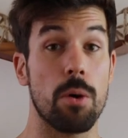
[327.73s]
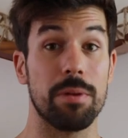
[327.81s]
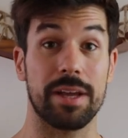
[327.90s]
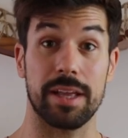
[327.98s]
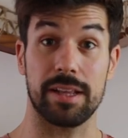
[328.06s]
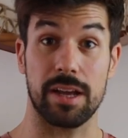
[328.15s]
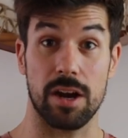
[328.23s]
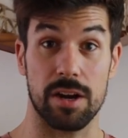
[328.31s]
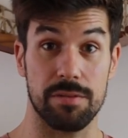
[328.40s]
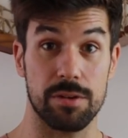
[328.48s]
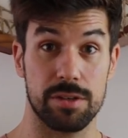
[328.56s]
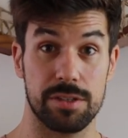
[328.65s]
obligate
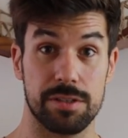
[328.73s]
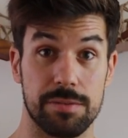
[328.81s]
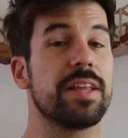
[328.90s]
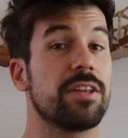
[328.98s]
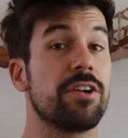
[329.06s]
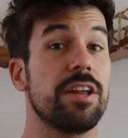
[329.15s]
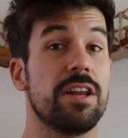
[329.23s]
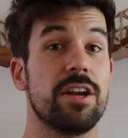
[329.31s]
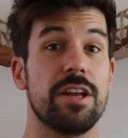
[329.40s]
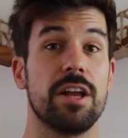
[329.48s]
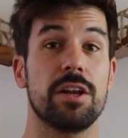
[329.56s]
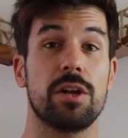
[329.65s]
carnivores.
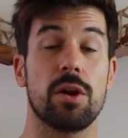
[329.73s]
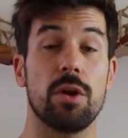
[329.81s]
Veterinarian